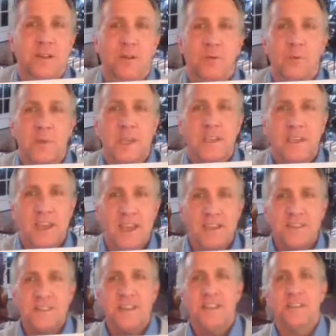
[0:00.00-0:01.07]
So we
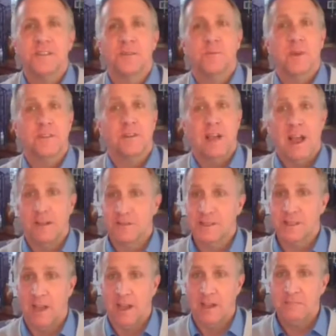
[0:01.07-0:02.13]
can't change the weather
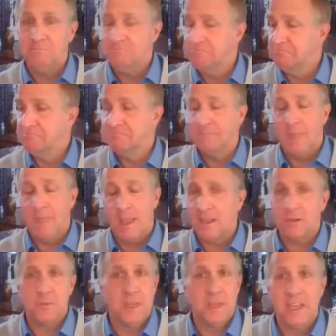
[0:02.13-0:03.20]
outside,
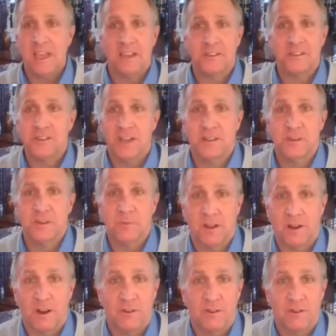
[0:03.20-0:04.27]
and we can't change
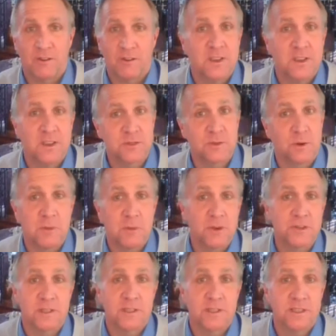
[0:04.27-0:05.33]
our feelings or
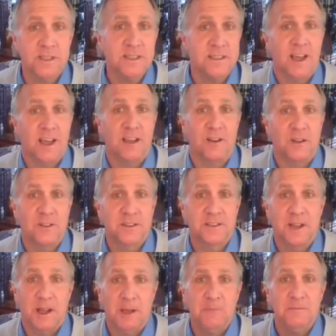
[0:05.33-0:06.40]
emotions inside all
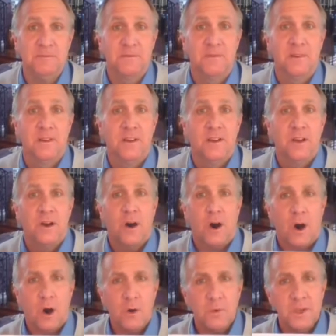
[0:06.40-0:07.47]
the time.
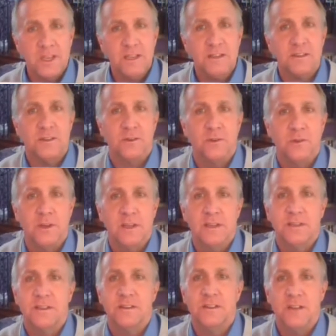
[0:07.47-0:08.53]
All we can do
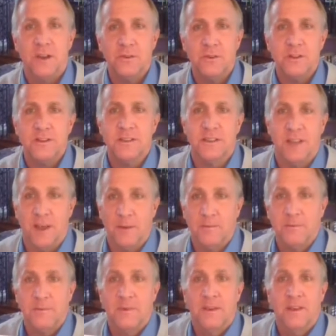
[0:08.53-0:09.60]
is notice
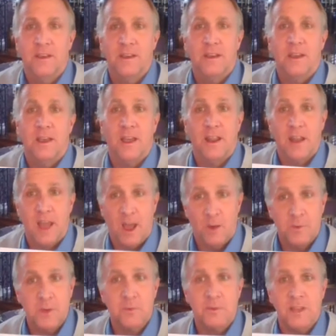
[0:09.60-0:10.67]
them and
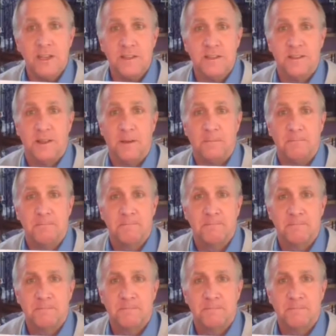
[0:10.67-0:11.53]
how we relate to them.